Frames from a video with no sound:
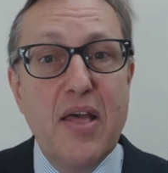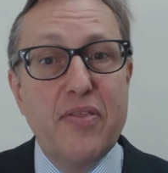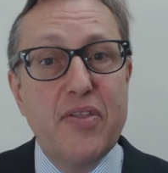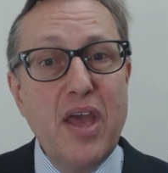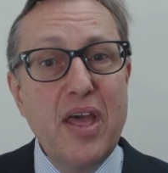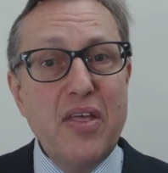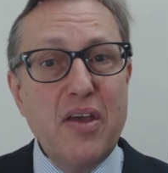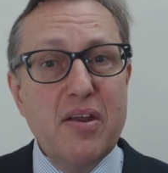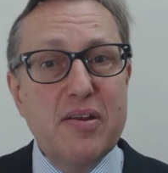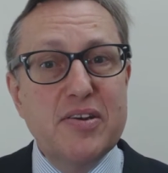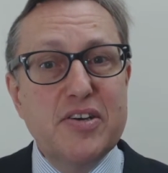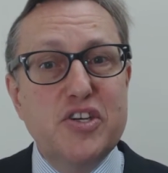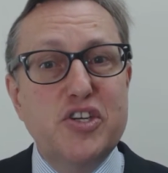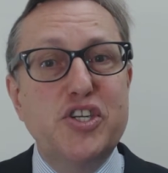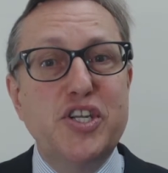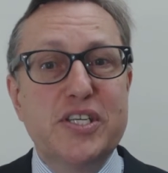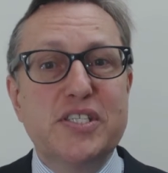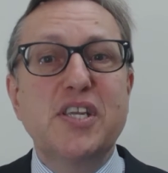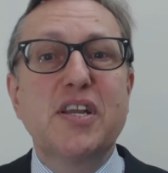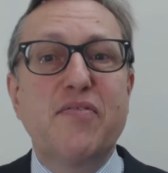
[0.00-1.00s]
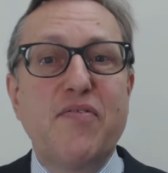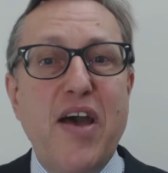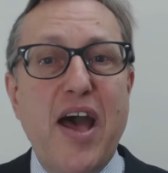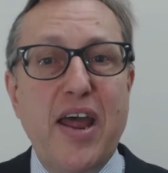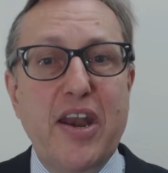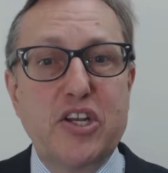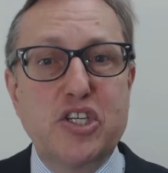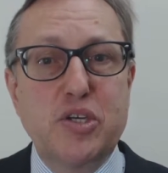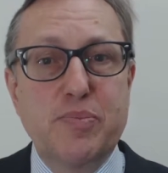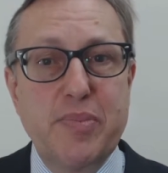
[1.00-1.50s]
The other
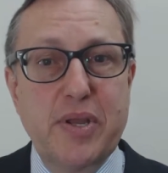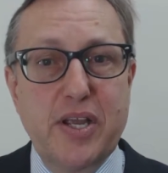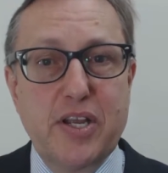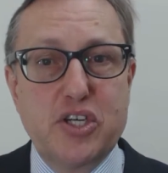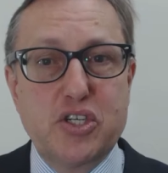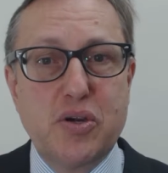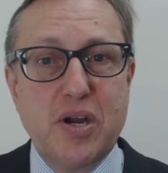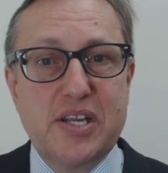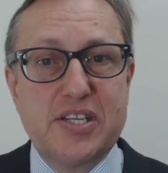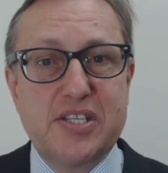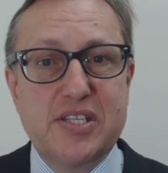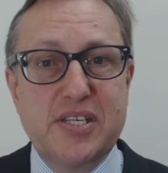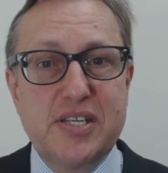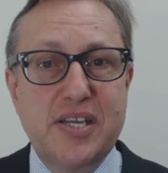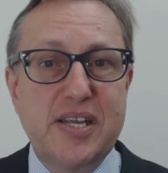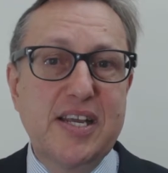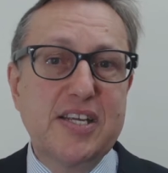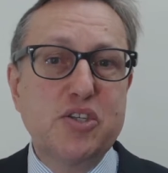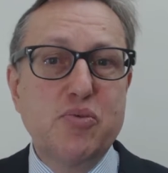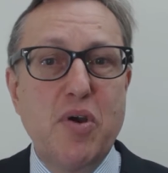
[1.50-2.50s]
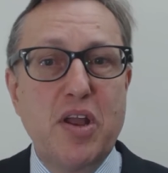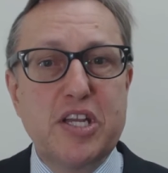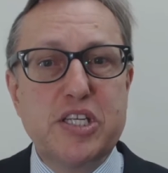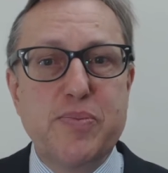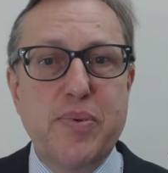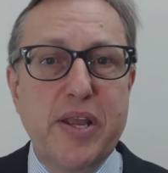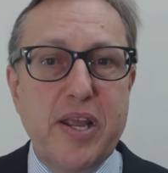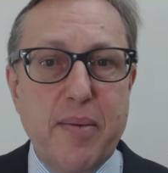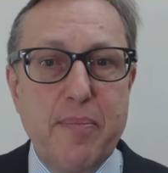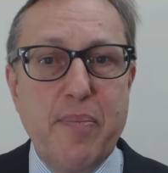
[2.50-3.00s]
disadvantage in being a trustee, as well as
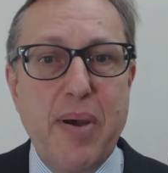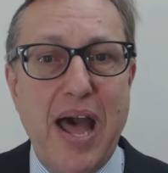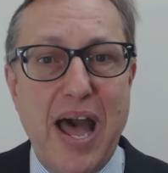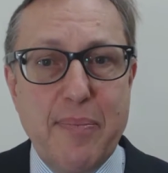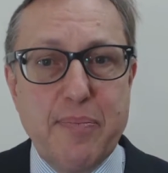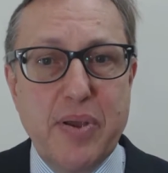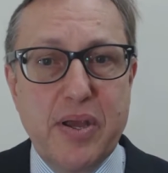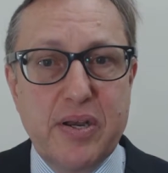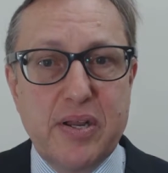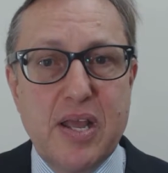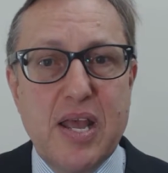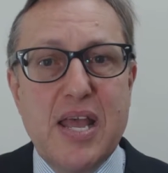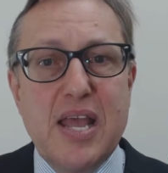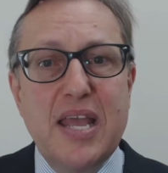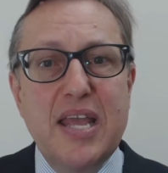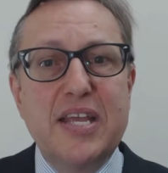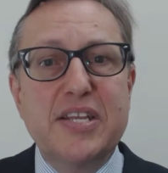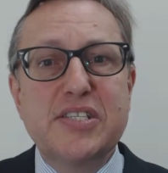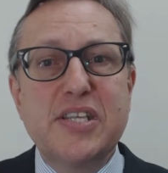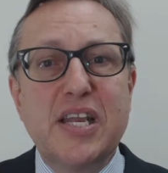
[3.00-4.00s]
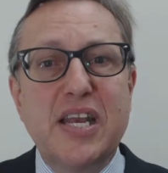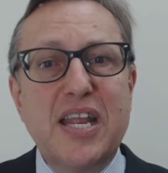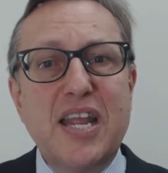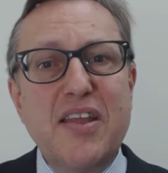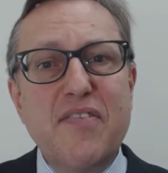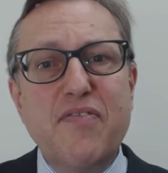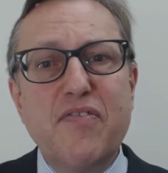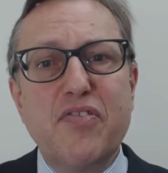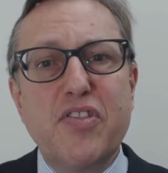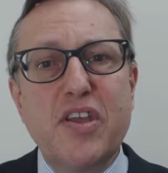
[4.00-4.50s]
being a puppet, is that
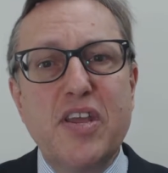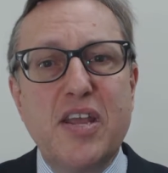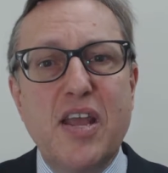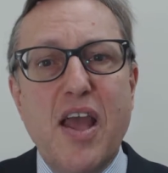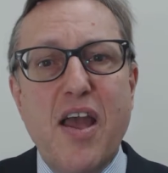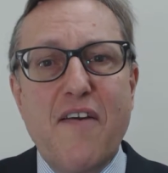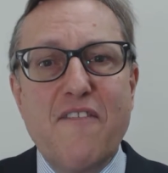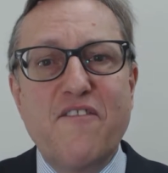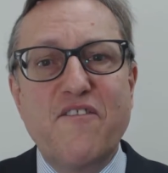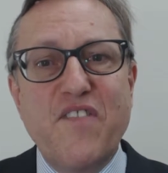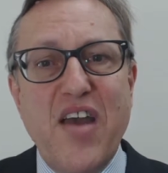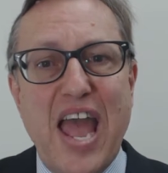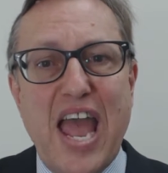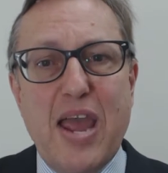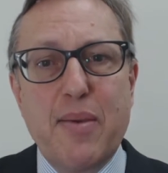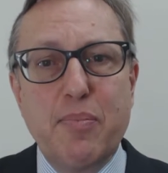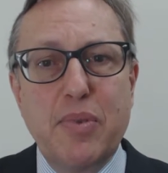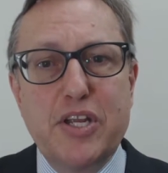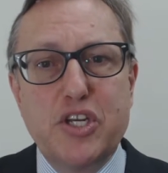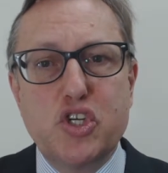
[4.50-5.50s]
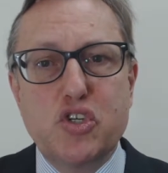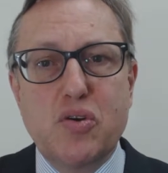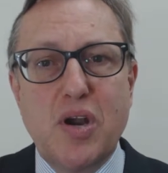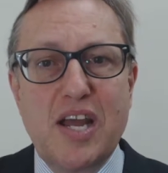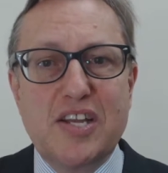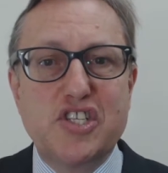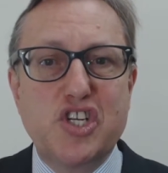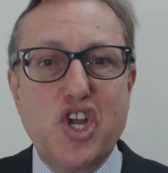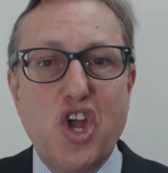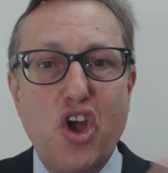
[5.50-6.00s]
if the family
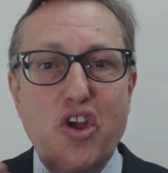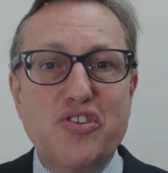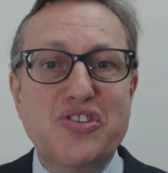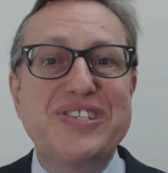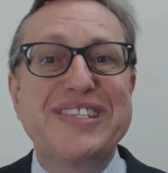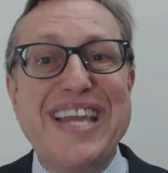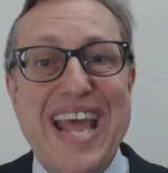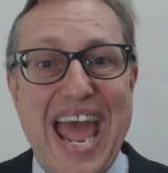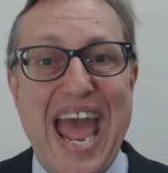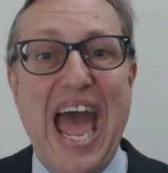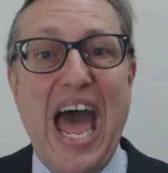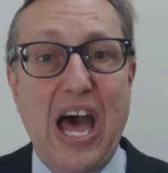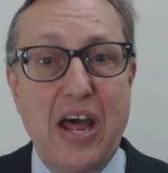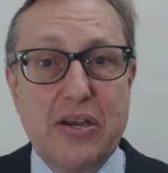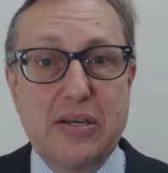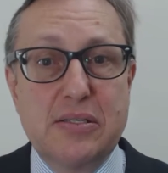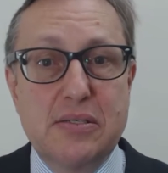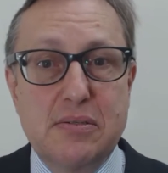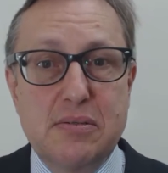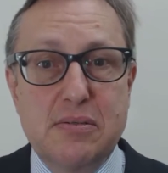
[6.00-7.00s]
trust goes down,